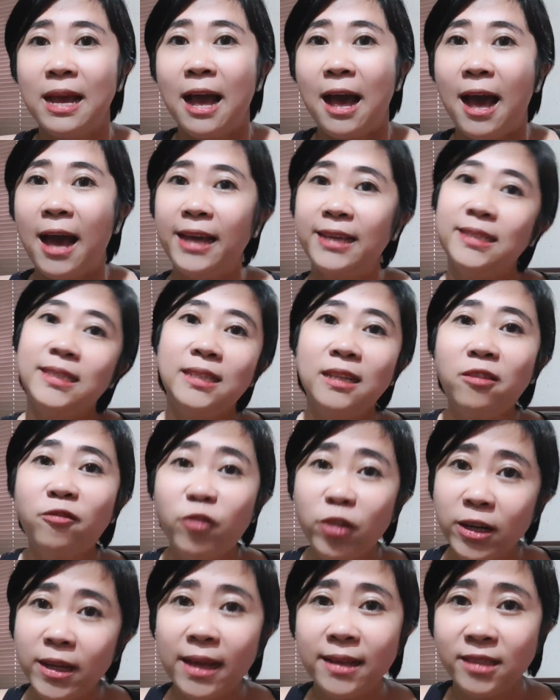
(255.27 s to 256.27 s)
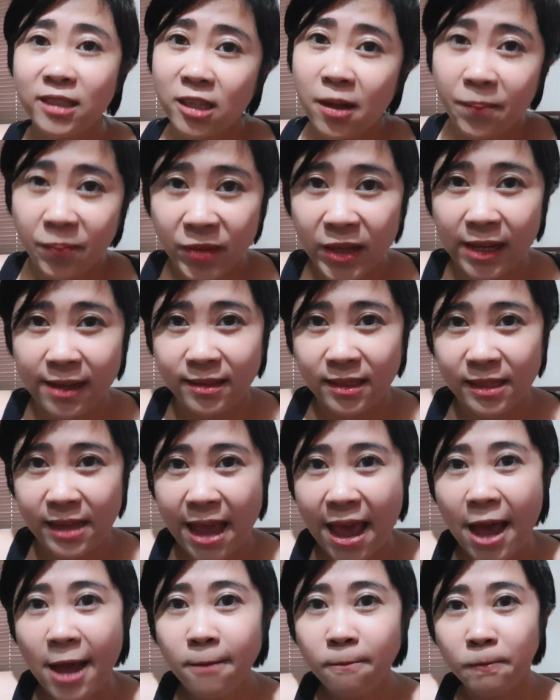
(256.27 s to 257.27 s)
I still forget some things,
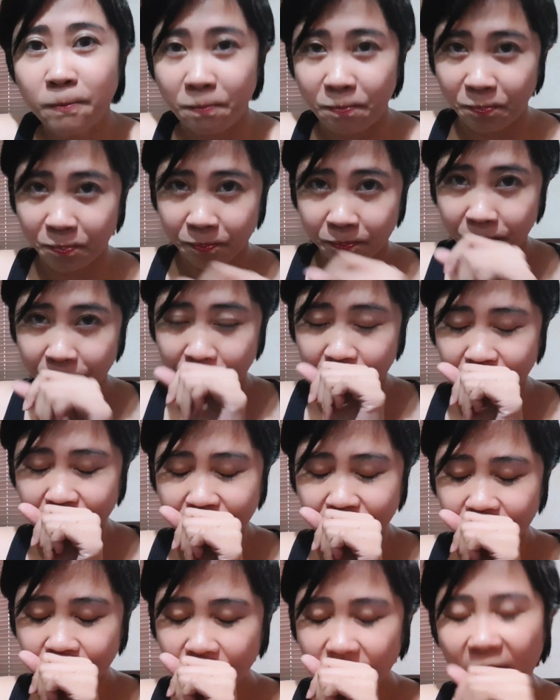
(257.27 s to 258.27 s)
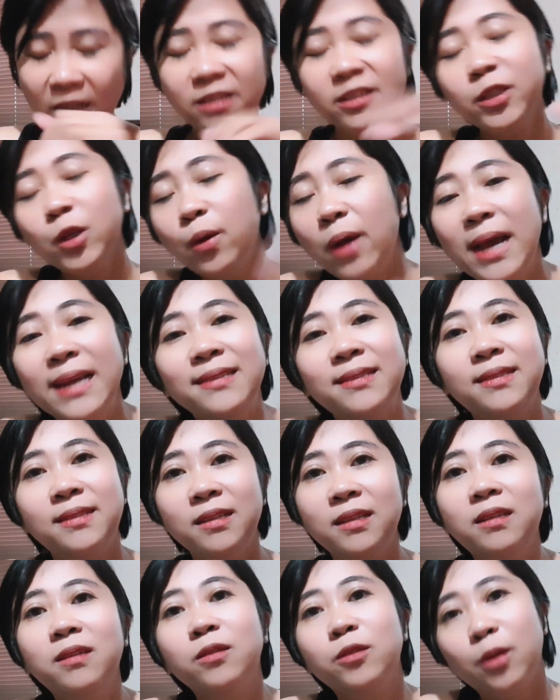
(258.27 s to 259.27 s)
yeah? So I
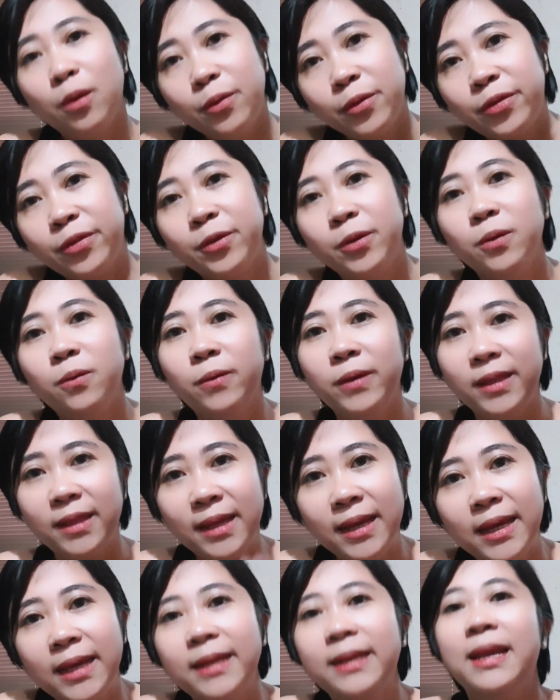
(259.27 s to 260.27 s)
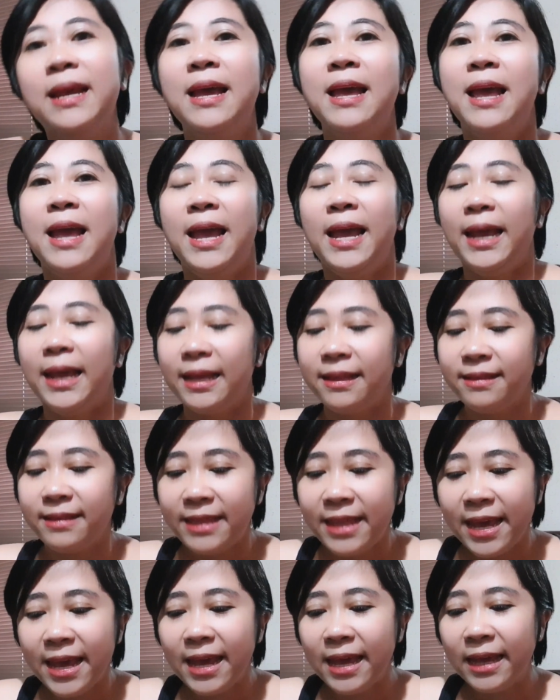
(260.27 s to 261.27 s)
still go through with it, and
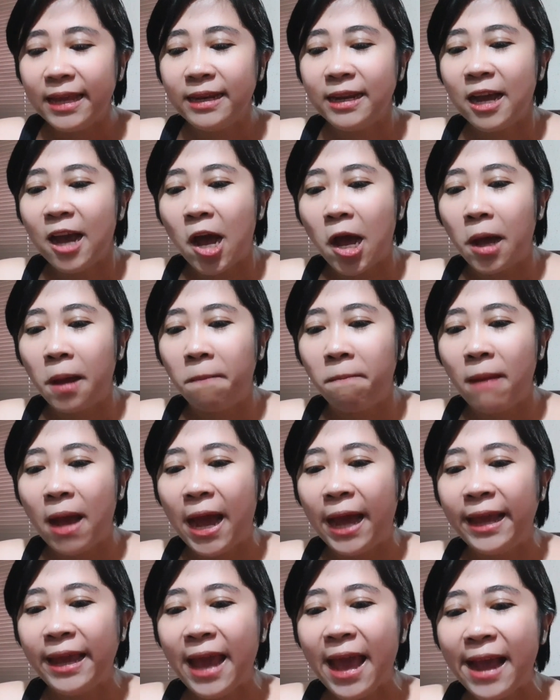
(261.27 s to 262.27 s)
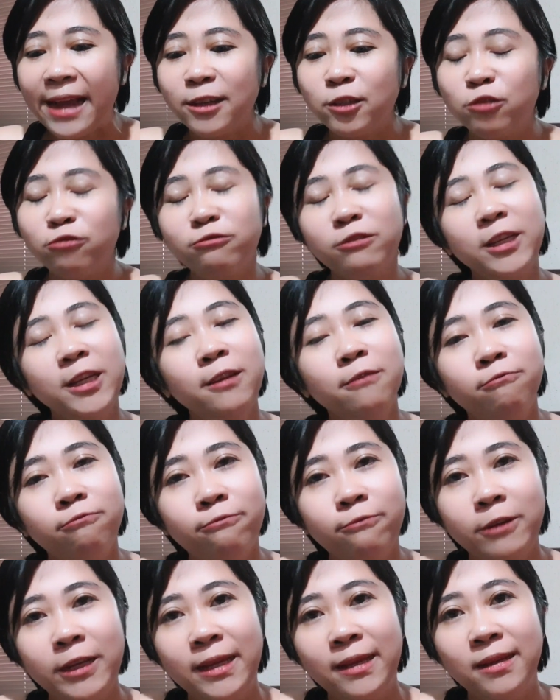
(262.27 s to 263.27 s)
then I actually
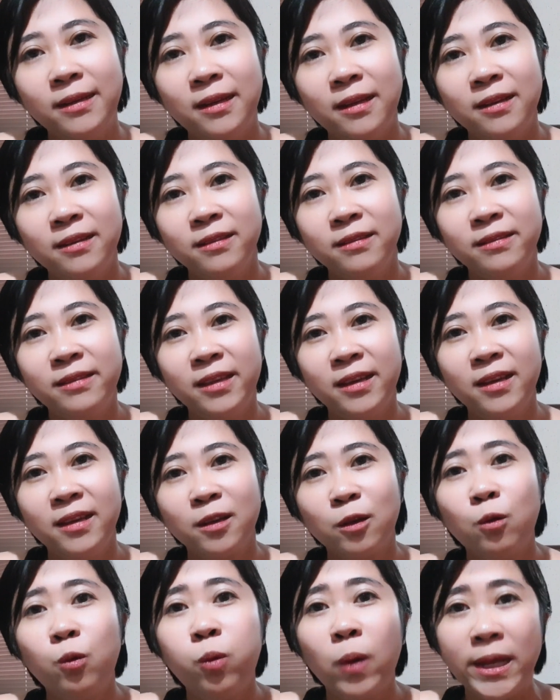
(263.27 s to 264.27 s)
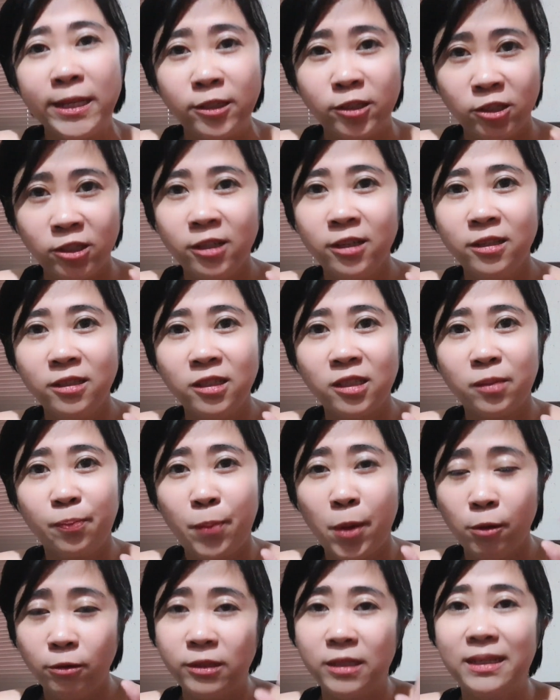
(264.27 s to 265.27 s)
read the questions
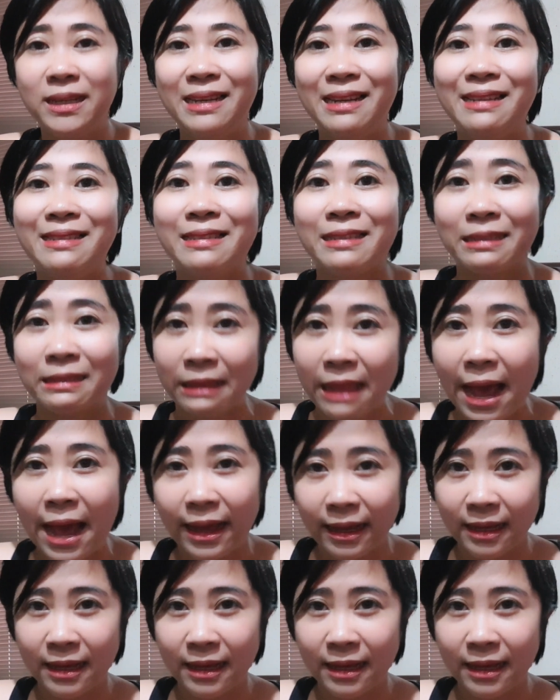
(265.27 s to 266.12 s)
posted in Slack.